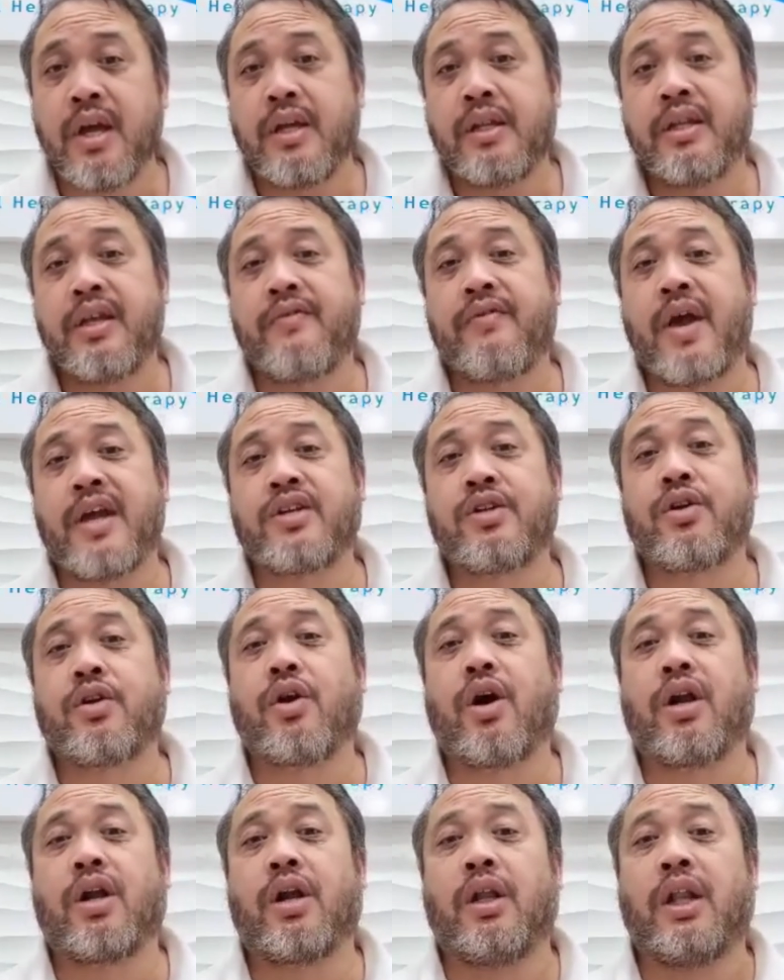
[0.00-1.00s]
they've actually
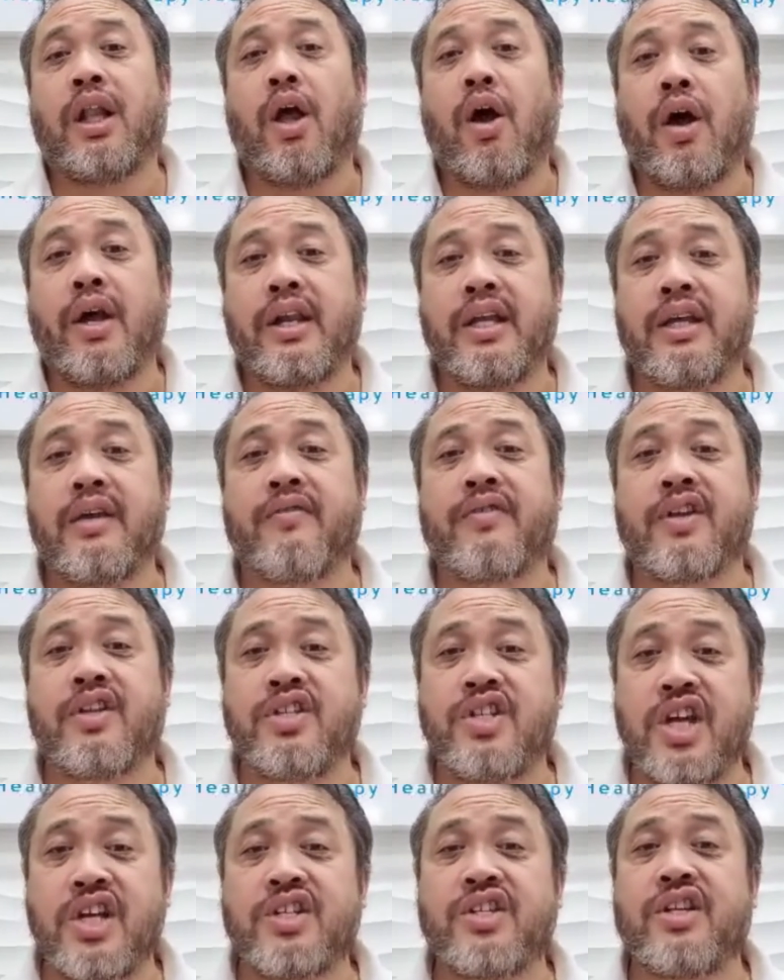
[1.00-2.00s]
got a lining of
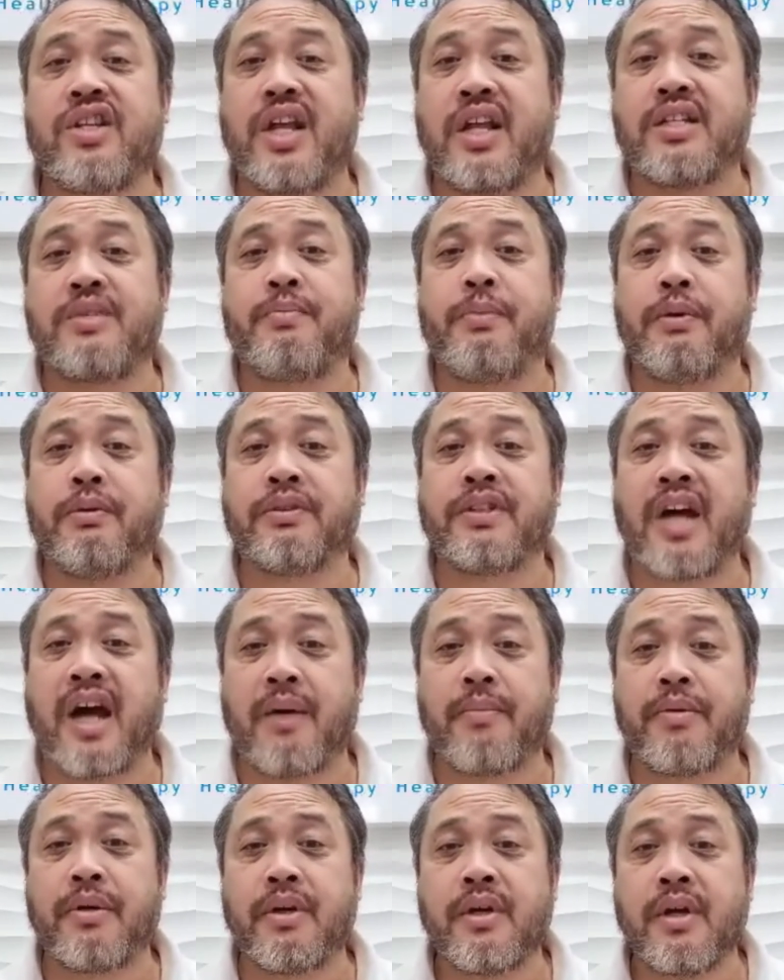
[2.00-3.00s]
congestion that's built
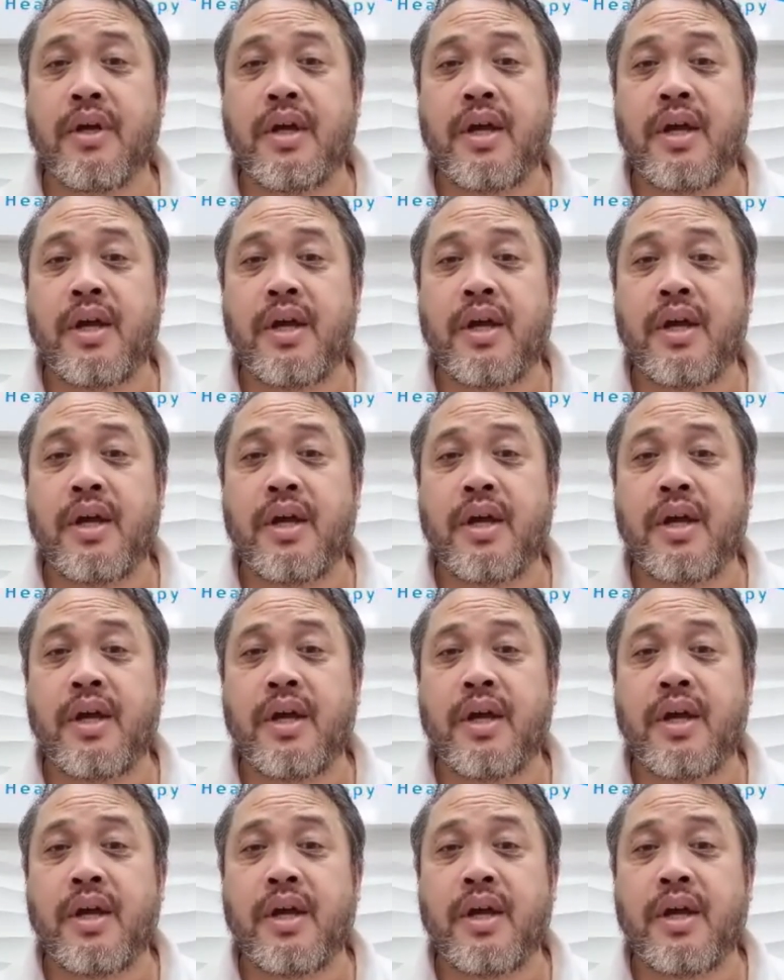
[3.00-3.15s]
up.